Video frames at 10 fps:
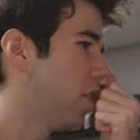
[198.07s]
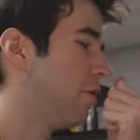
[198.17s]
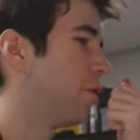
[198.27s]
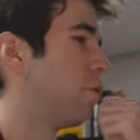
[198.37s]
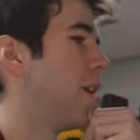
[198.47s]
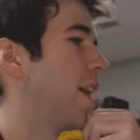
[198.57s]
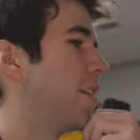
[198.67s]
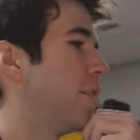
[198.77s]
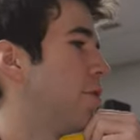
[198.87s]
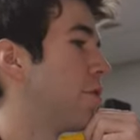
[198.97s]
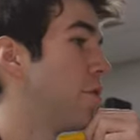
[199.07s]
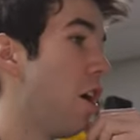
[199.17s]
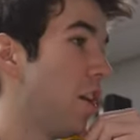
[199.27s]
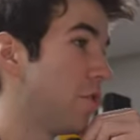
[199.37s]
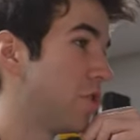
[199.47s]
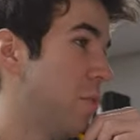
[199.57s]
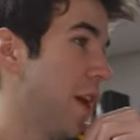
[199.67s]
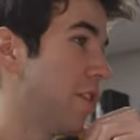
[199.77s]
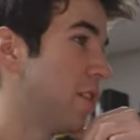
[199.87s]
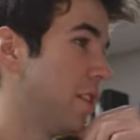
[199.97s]
of an arachnid or a thought of a
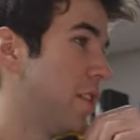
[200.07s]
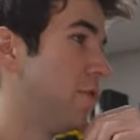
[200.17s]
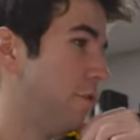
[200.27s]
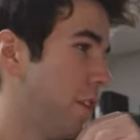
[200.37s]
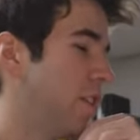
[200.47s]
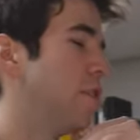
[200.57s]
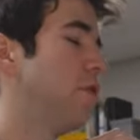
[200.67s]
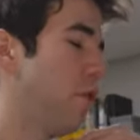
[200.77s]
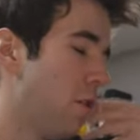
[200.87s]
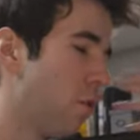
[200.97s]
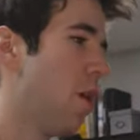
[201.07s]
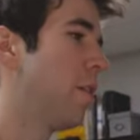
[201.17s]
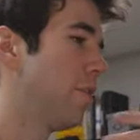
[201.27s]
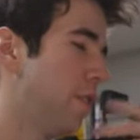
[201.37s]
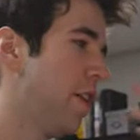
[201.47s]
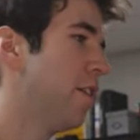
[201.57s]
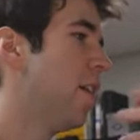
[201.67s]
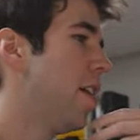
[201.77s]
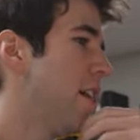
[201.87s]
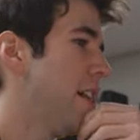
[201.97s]
spider can lead to feelings of overwhelming fear
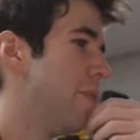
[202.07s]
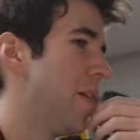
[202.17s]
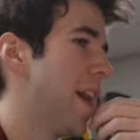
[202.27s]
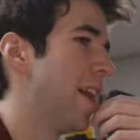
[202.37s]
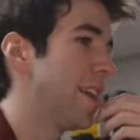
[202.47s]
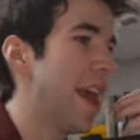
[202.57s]
and panic.